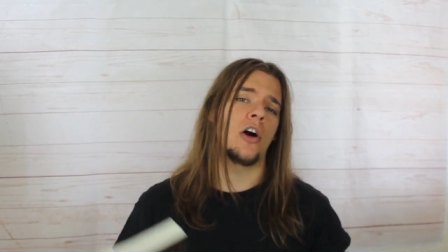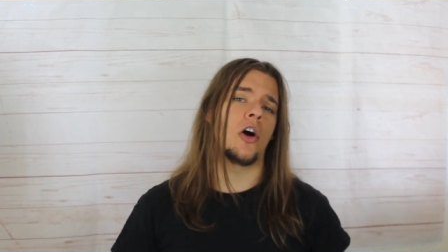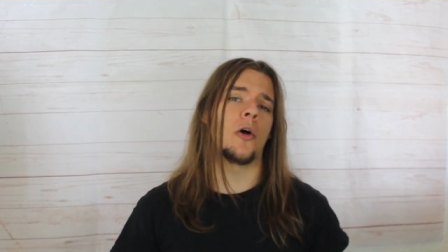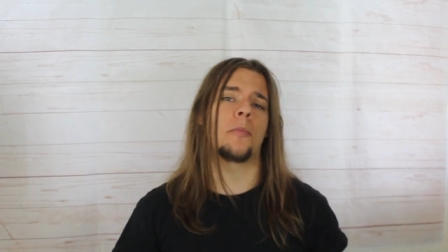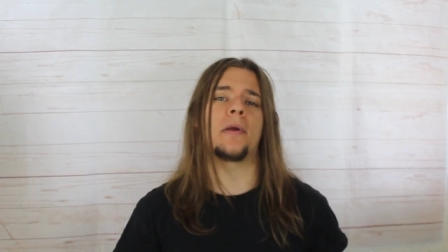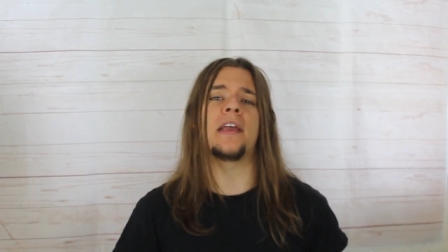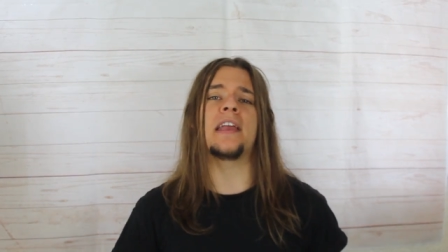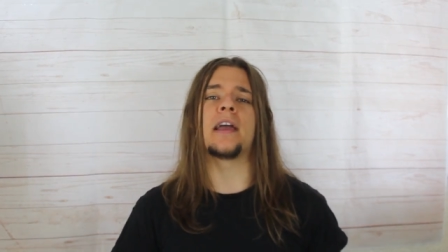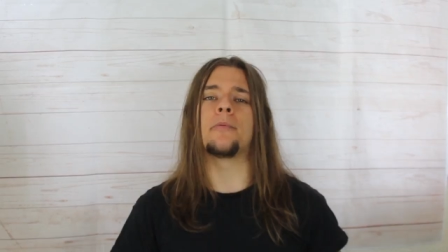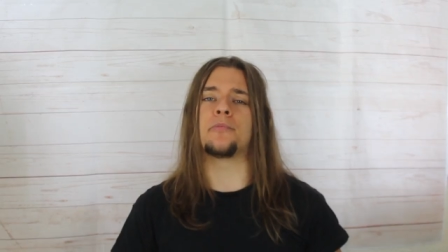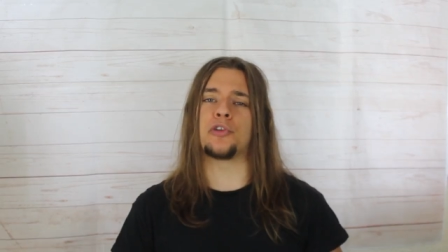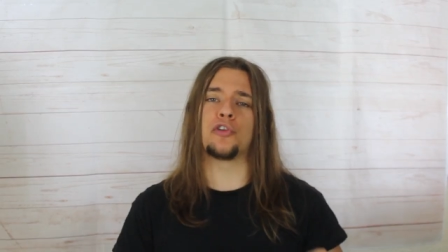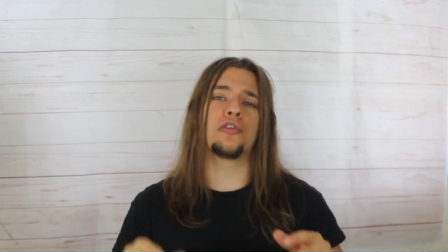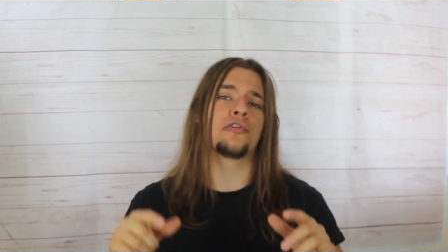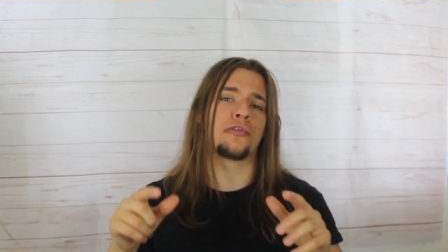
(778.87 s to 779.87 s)
I'll PM
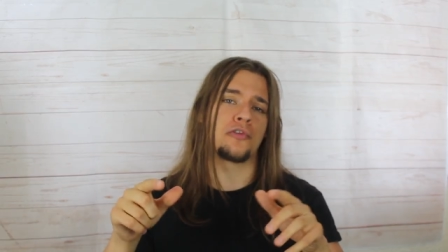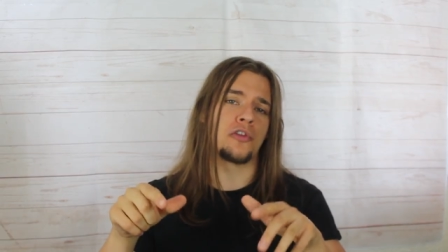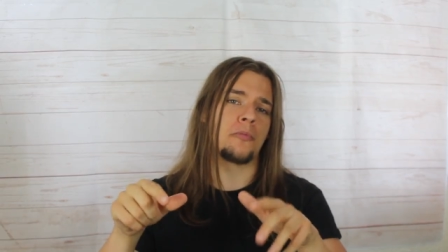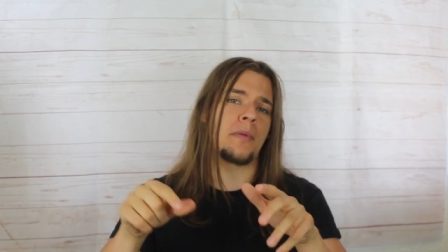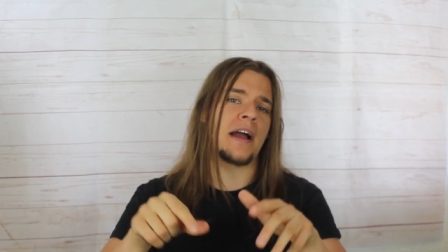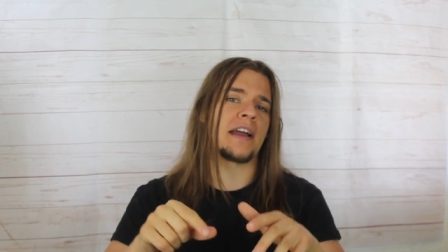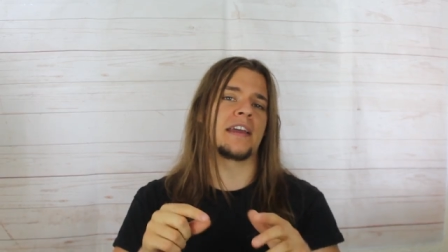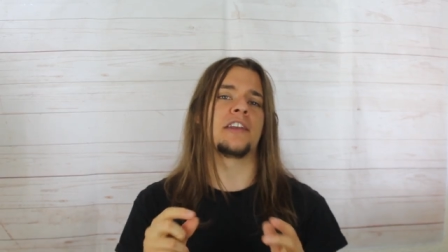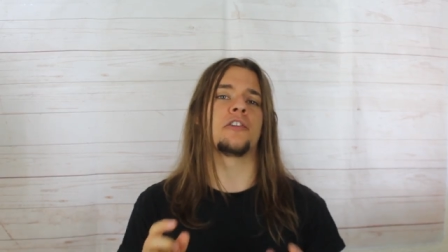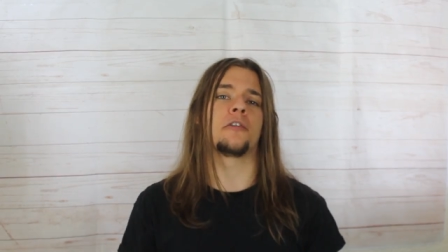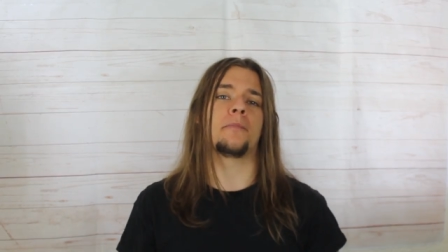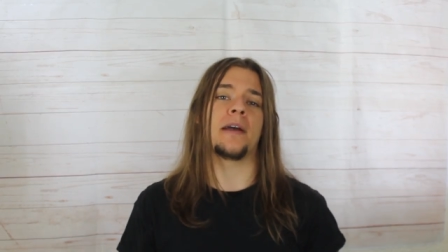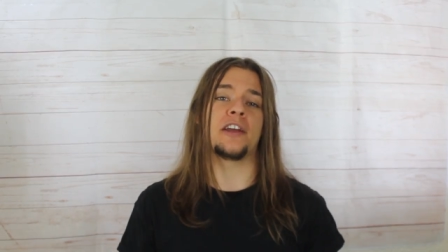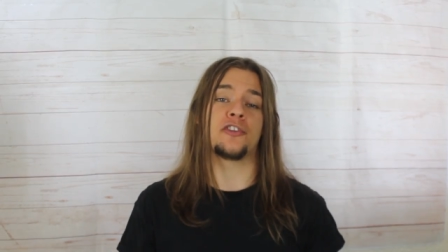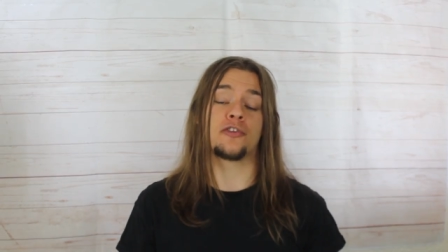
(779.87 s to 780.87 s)
you through the back end
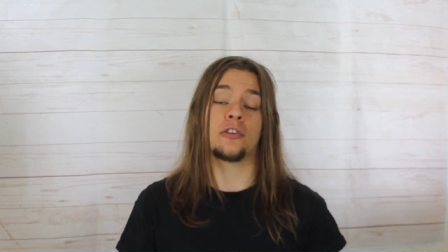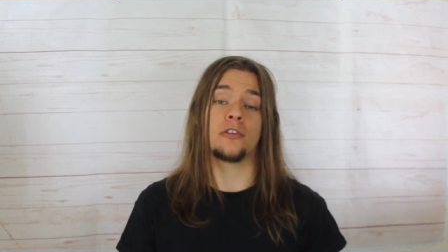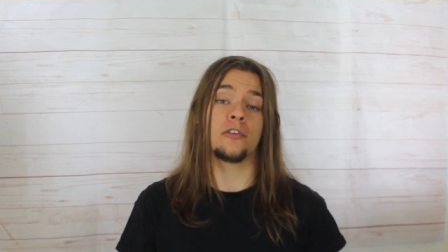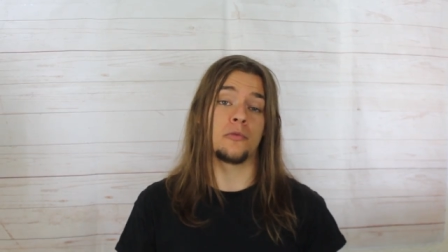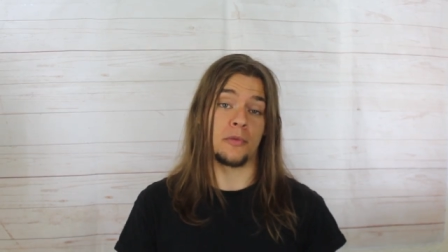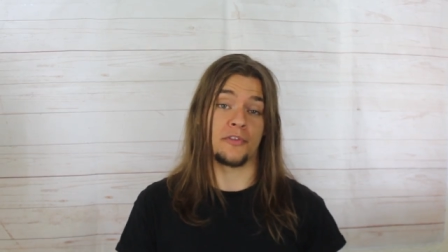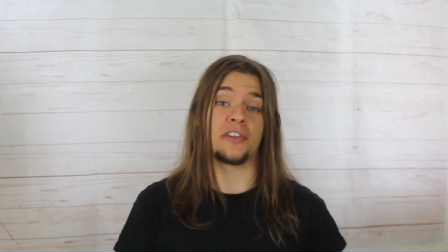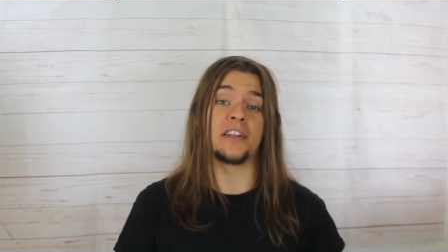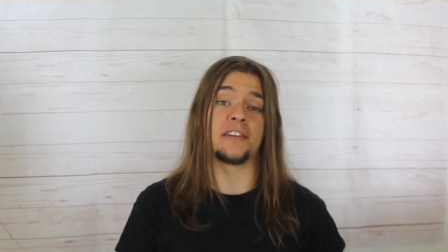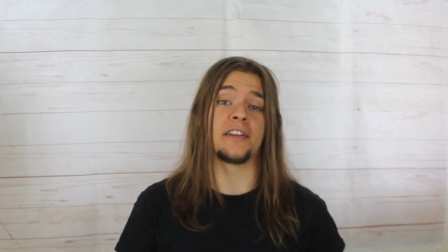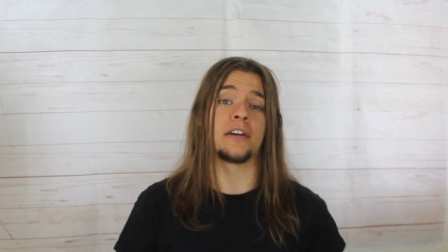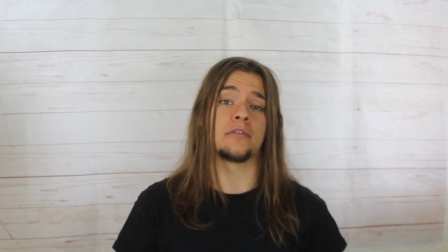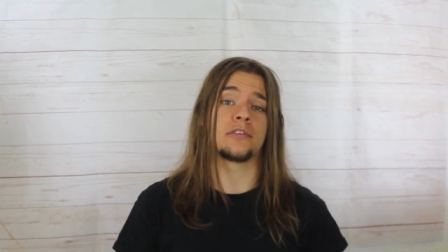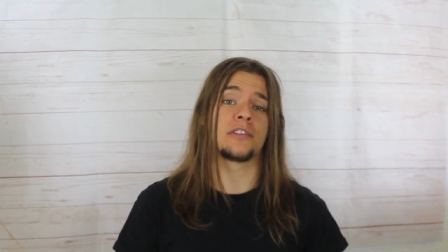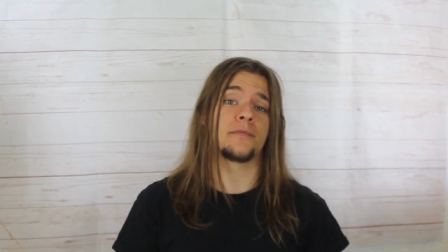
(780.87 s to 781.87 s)
of Patreon with
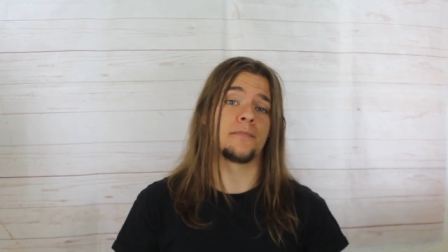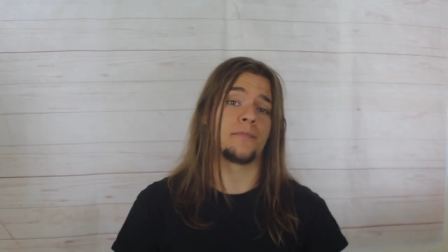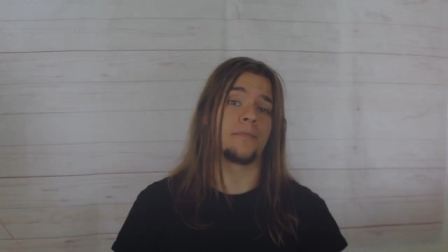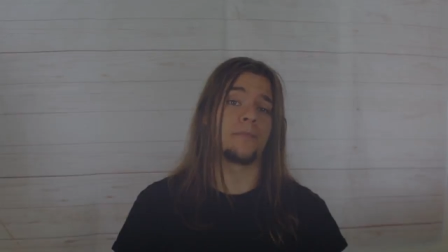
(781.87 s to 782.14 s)
details.